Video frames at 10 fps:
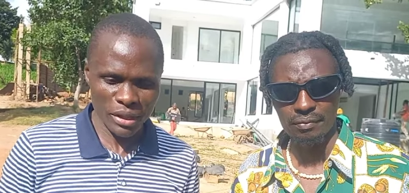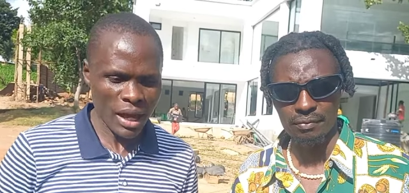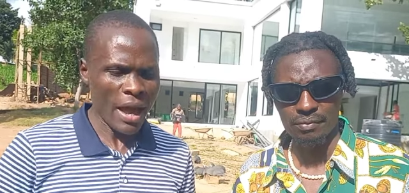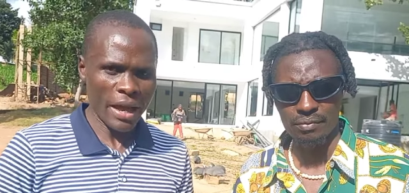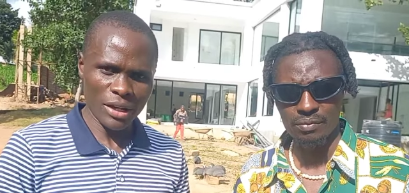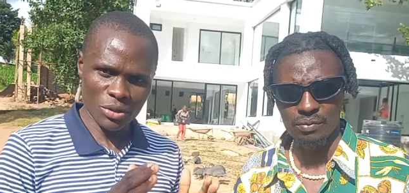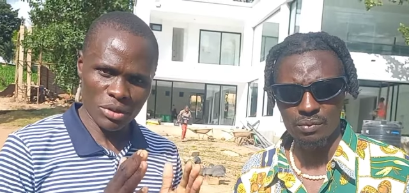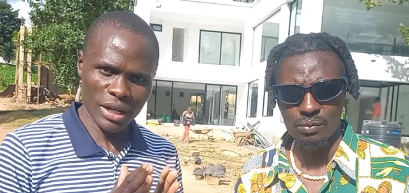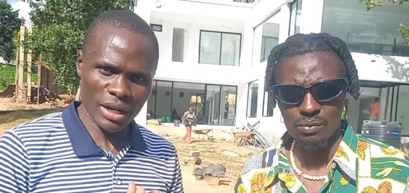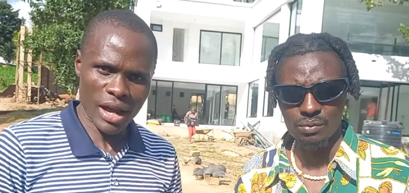Speaker 1: me. And
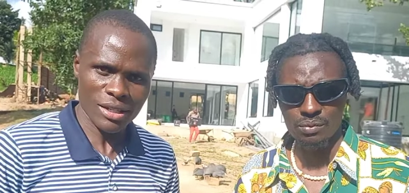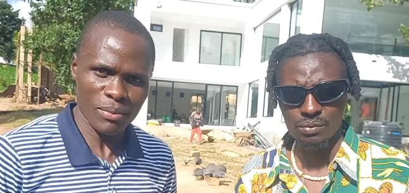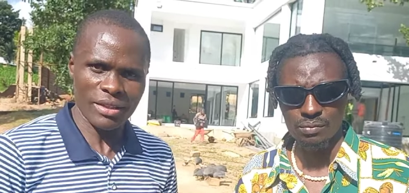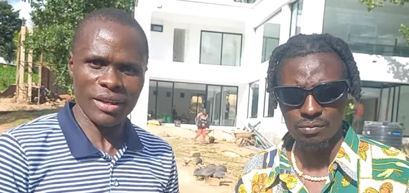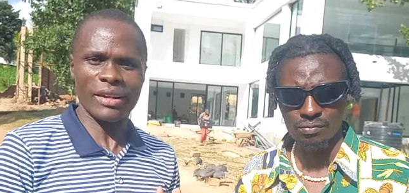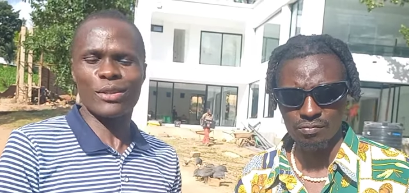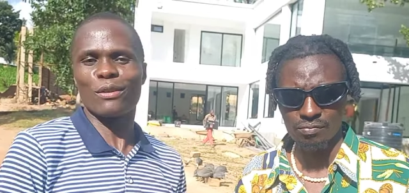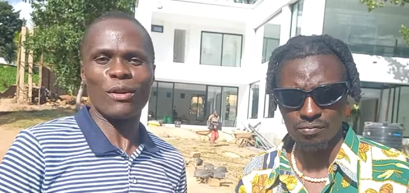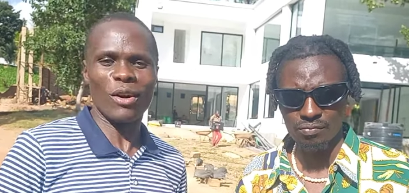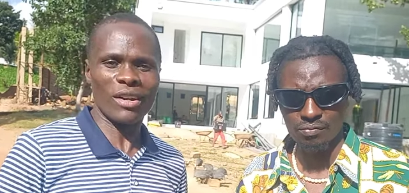today guys, by the grace
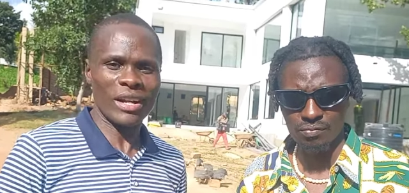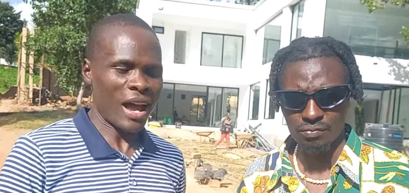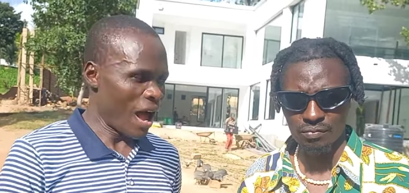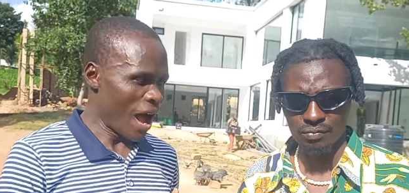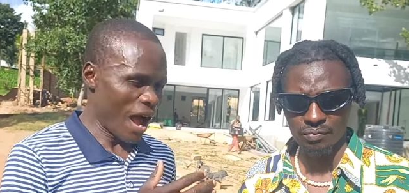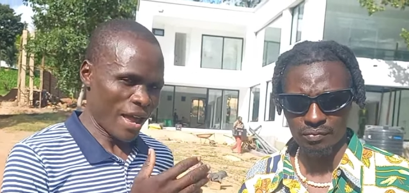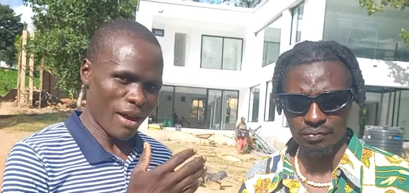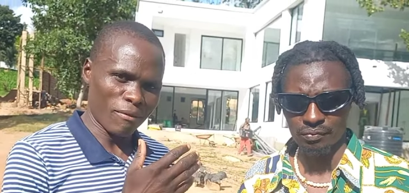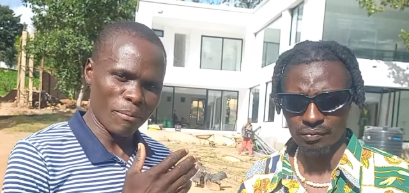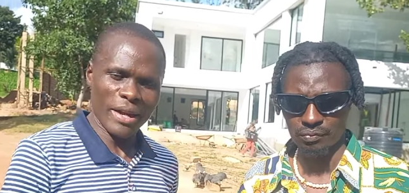of God, I
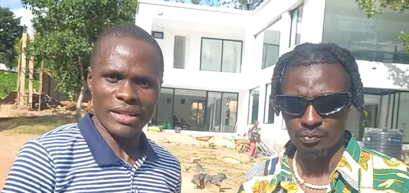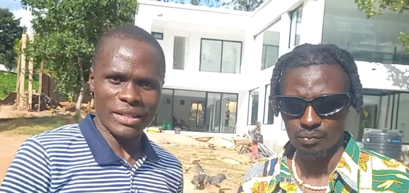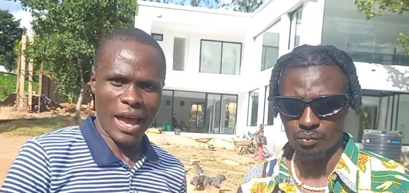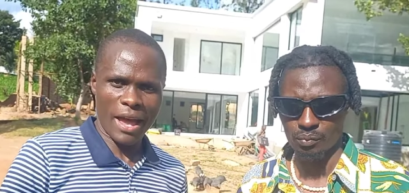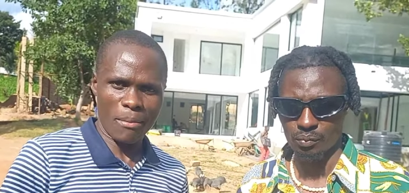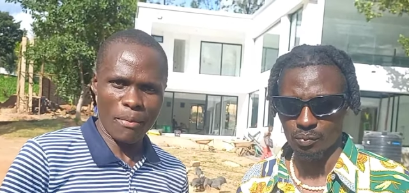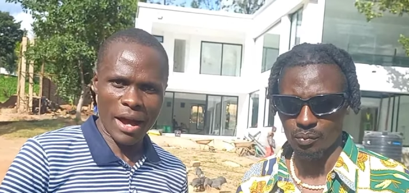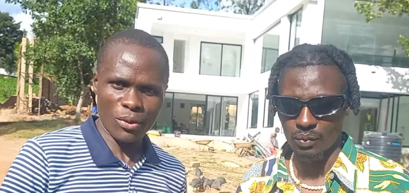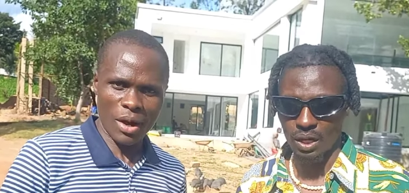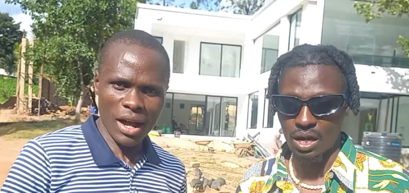have met, I am
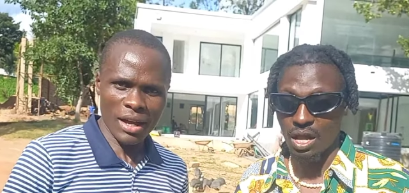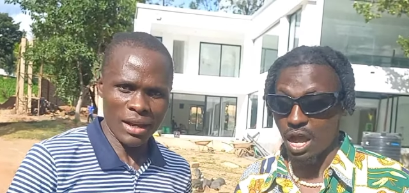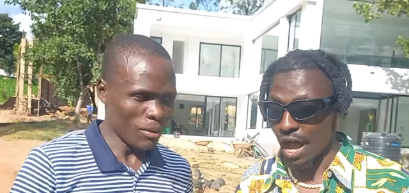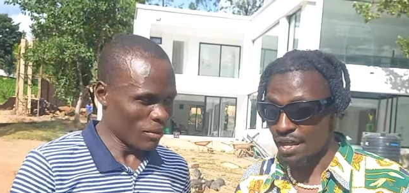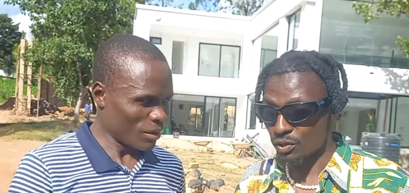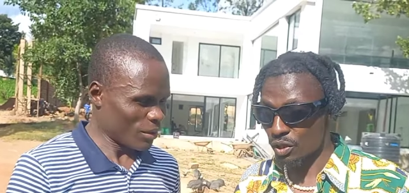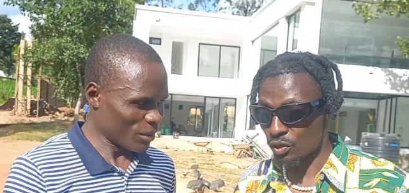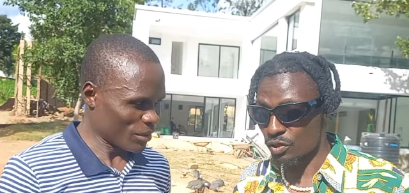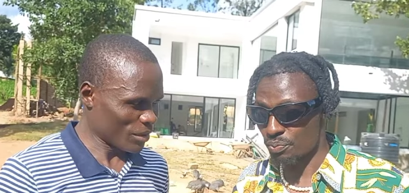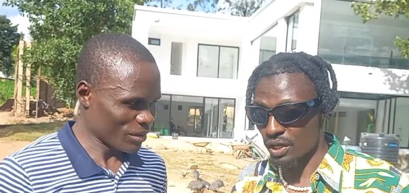Marwa. I just want
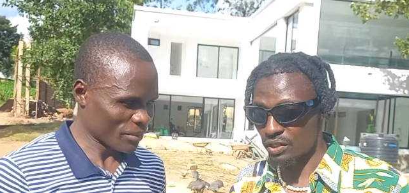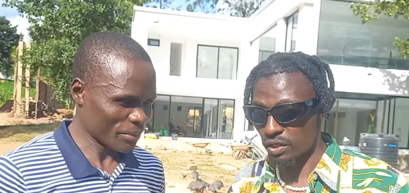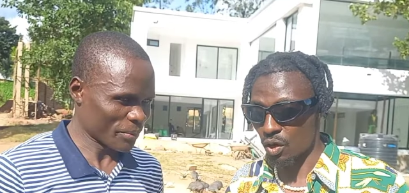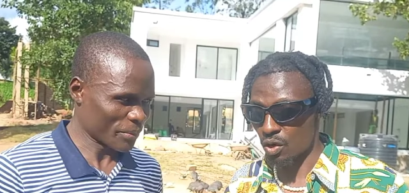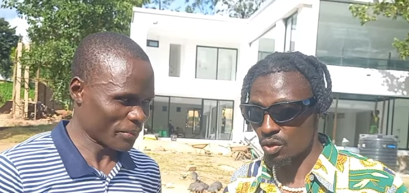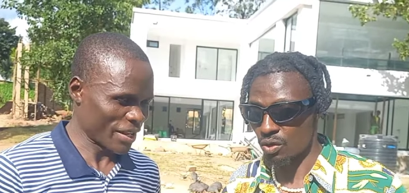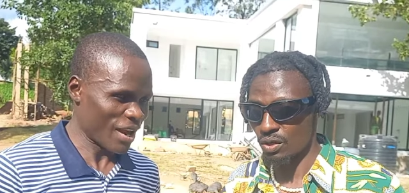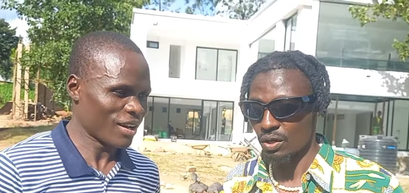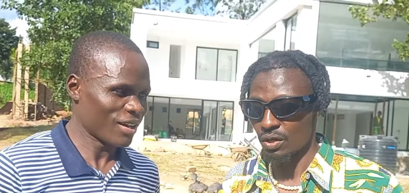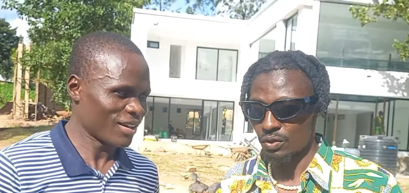to speak slow.
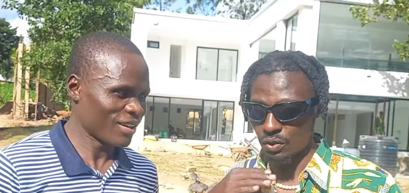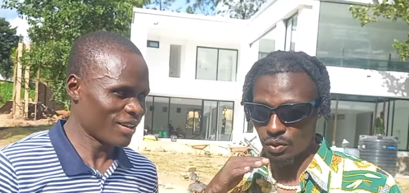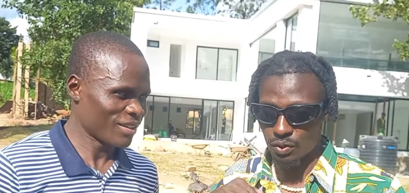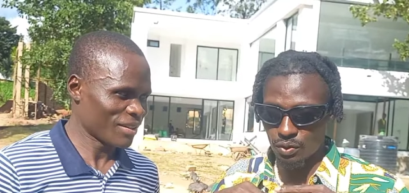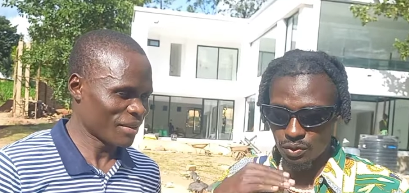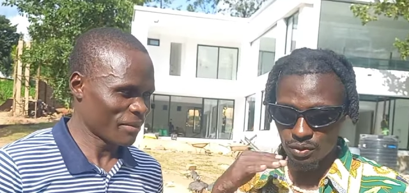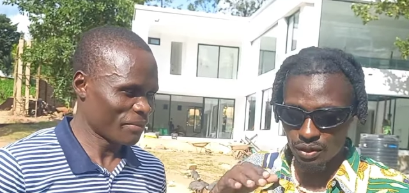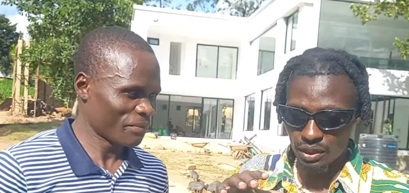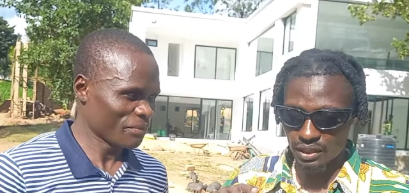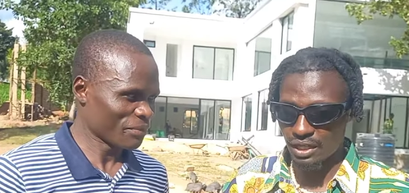Yeah.
Speaker 2: So you,
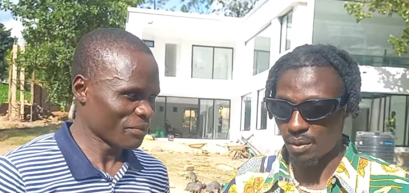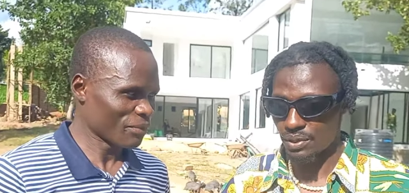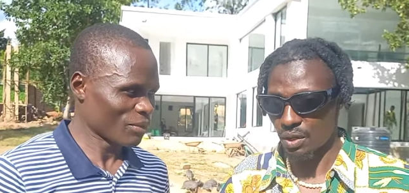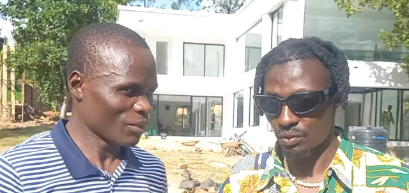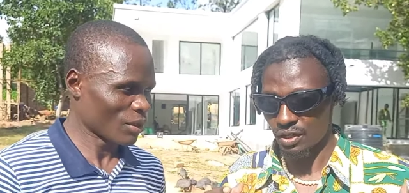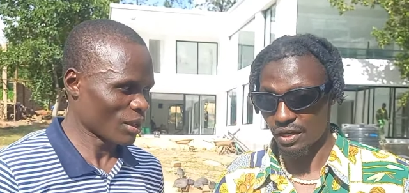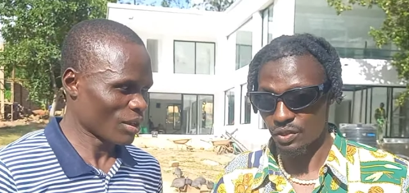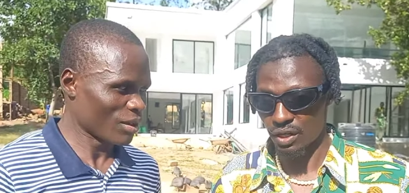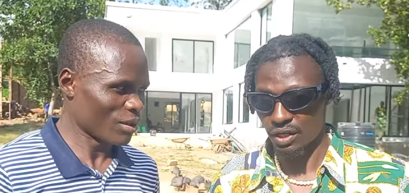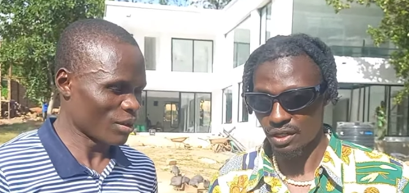it comes out
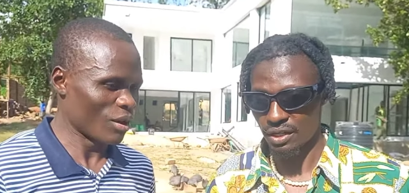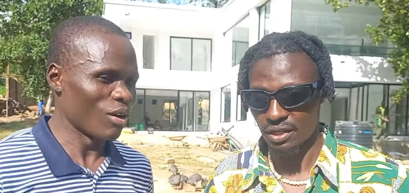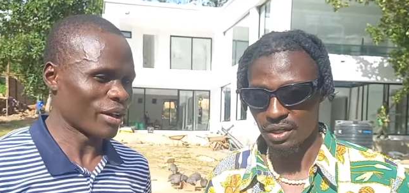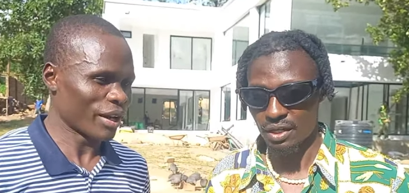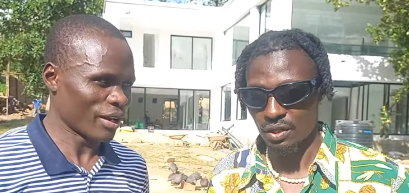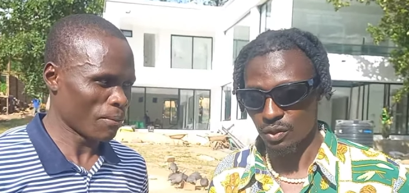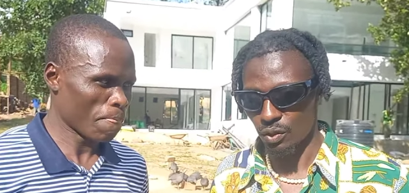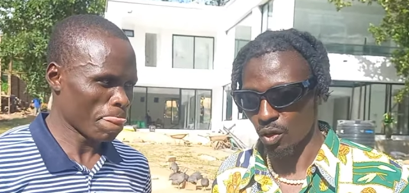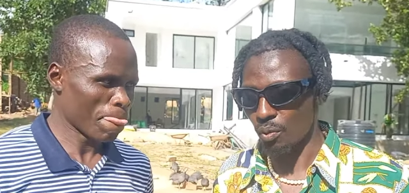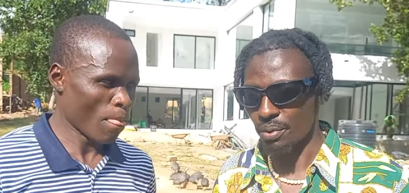naturally.
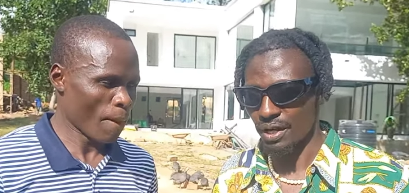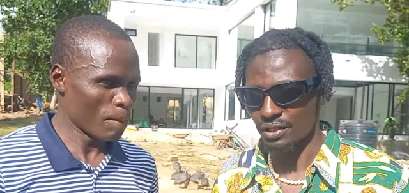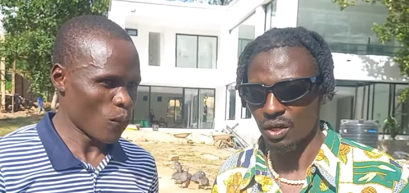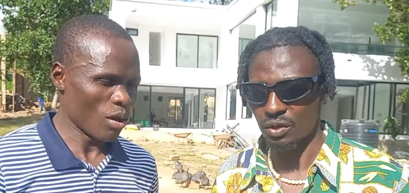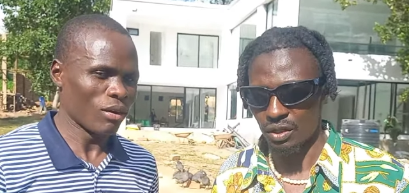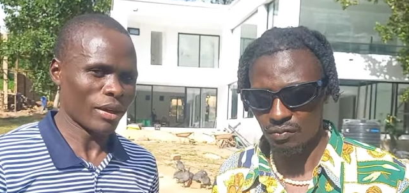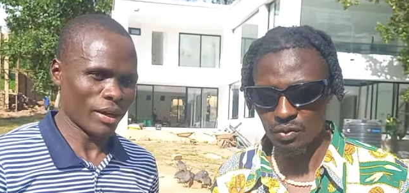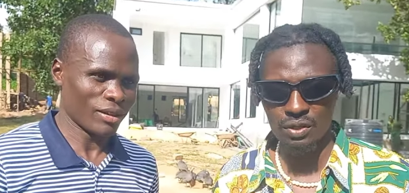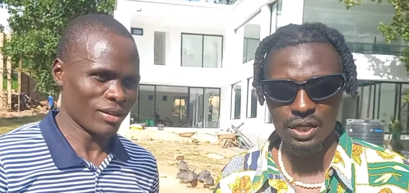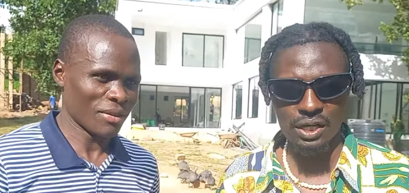Okay. No pressure, I'll okay. give
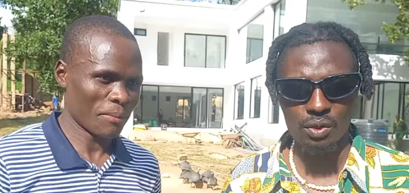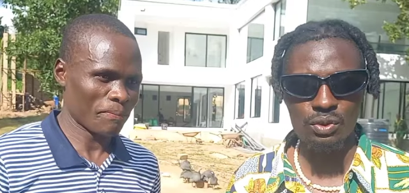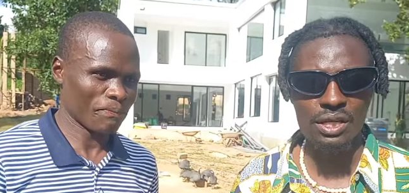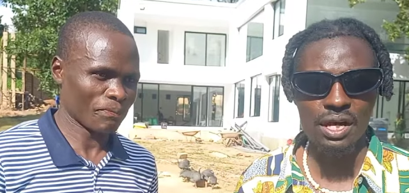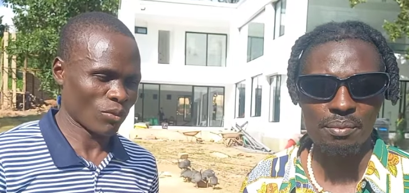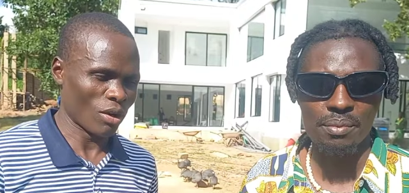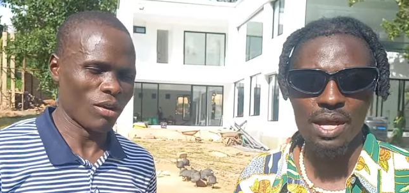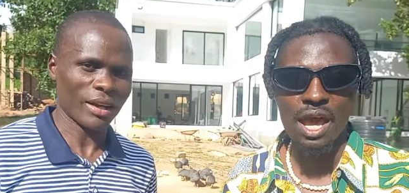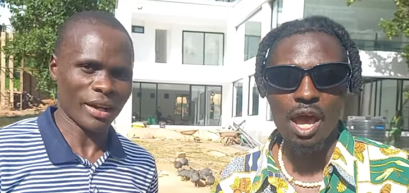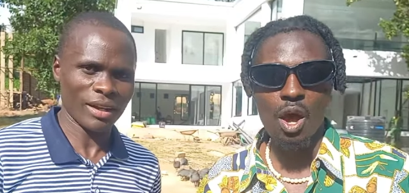you a good time.
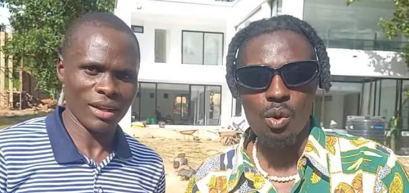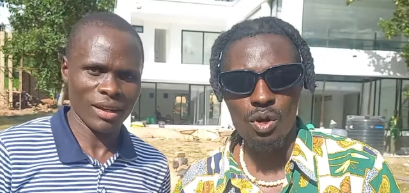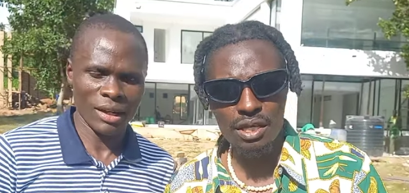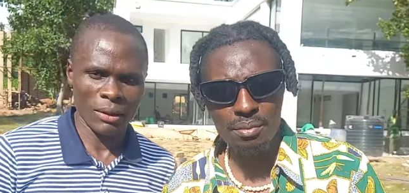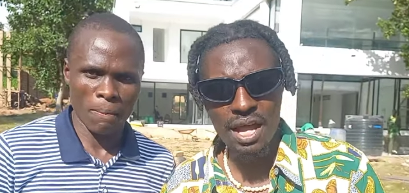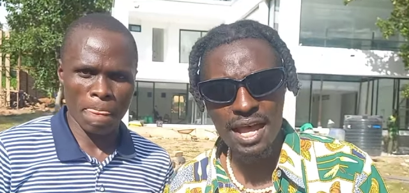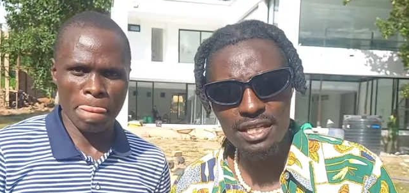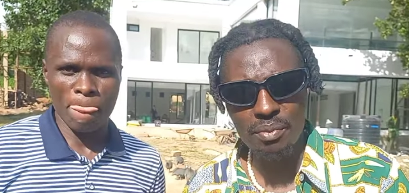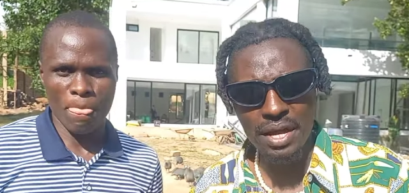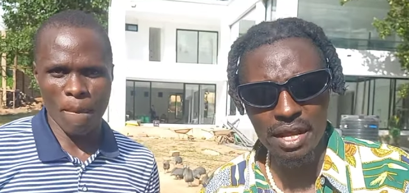Okay. What's up guys, my